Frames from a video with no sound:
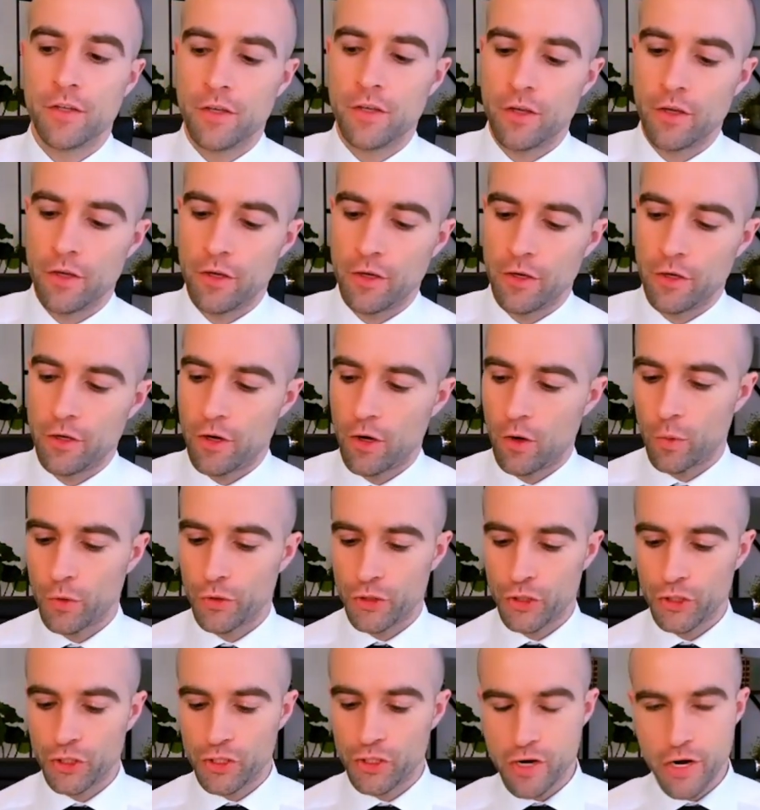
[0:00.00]
you know we're
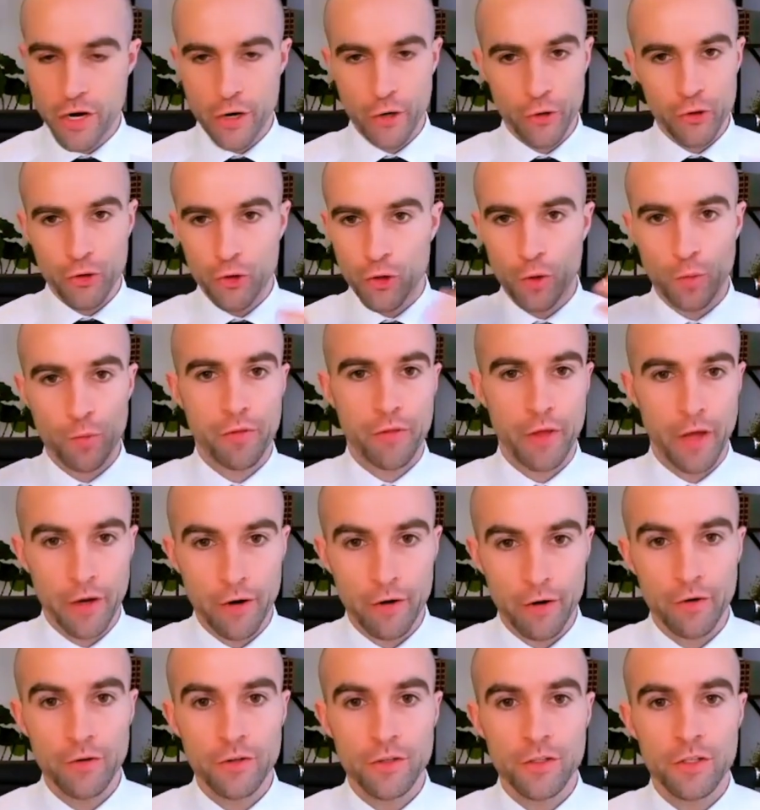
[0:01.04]
just near term
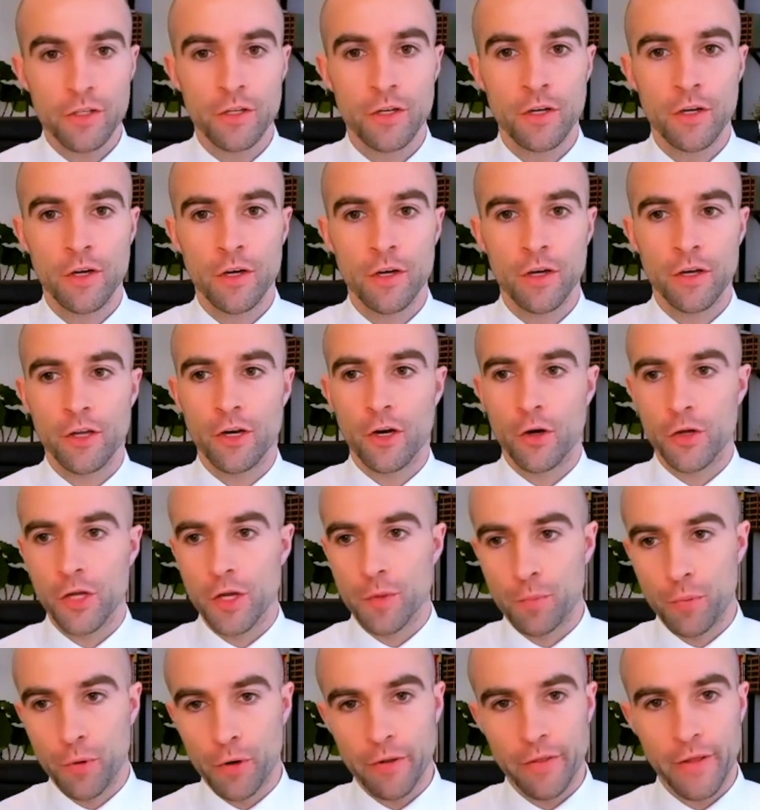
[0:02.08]
thinkers you know,
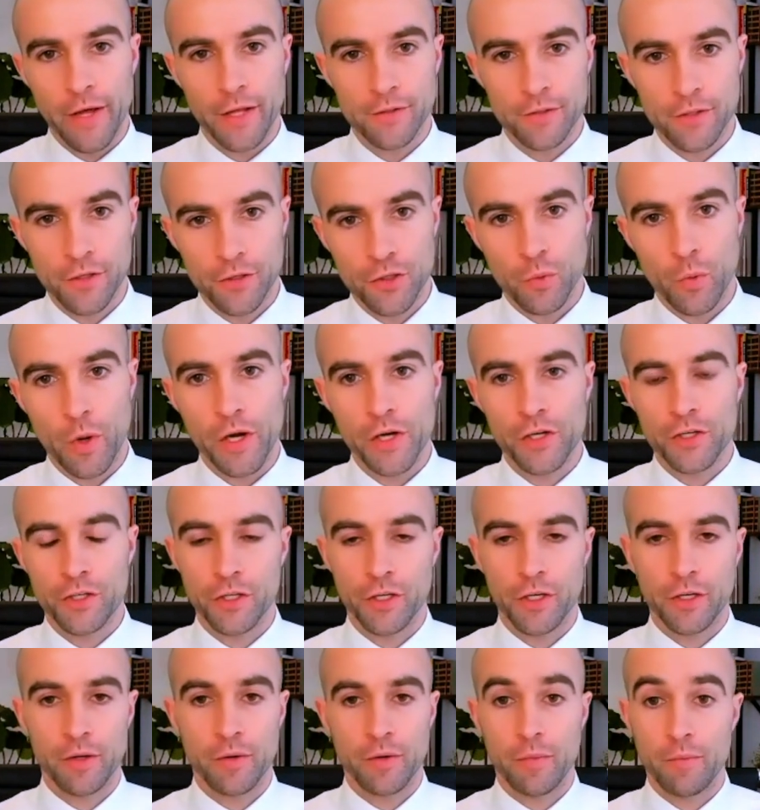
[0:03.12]
you're put in that
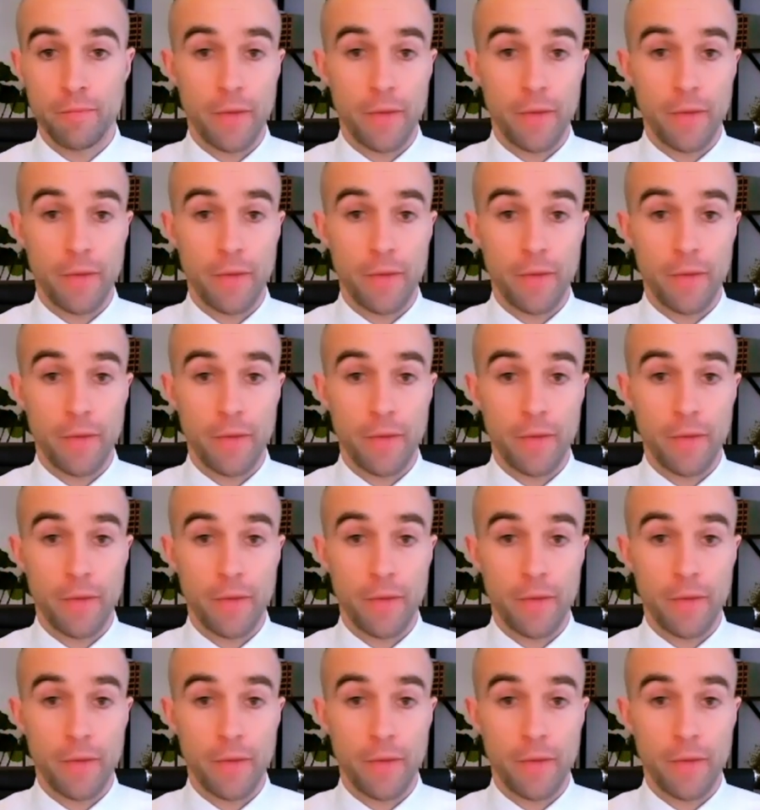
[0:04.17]
situation.